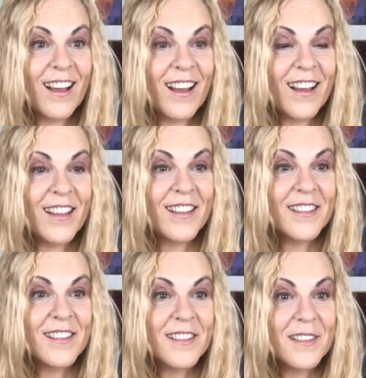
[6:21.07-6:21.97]

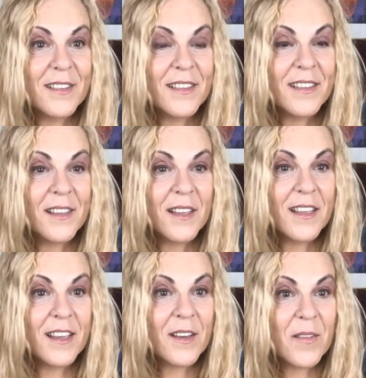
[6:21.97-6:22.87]

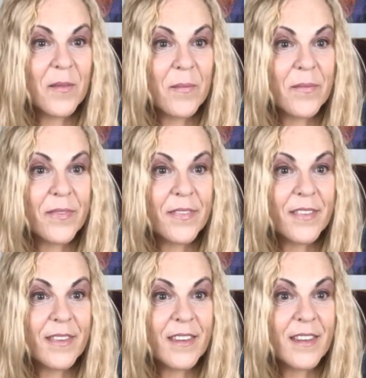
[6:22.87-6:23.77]

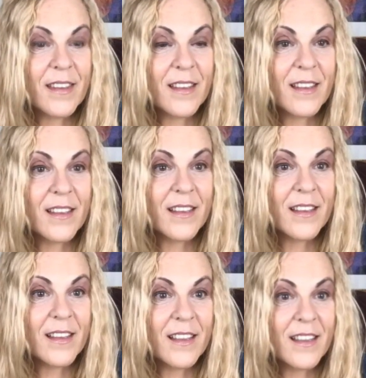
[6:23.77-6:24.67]

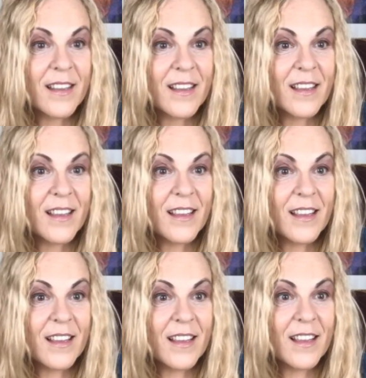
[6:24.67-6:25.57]

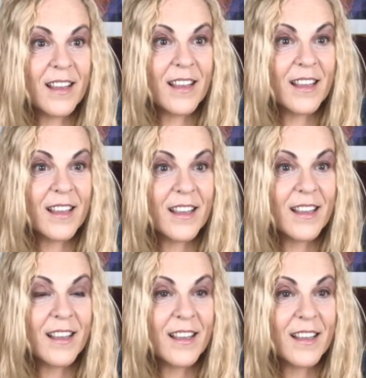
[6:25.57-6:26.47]

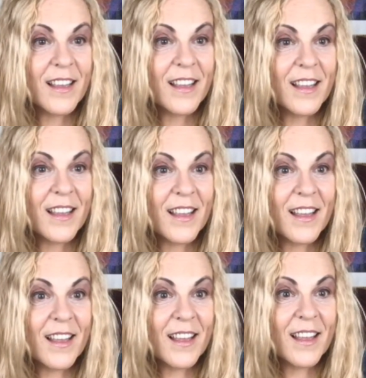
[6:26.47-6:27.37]

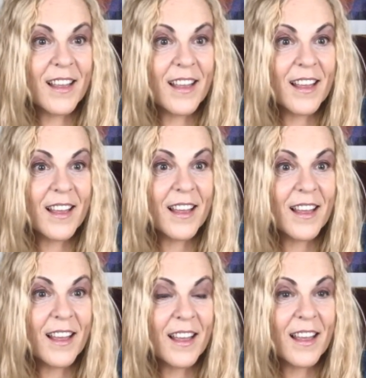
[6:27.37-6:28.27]

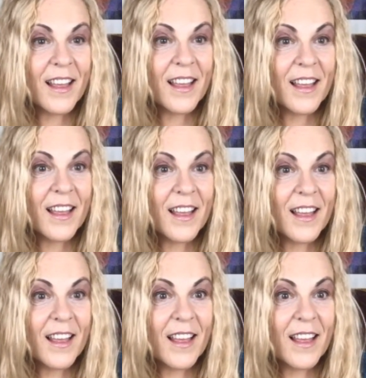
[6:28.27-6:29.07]
(silent)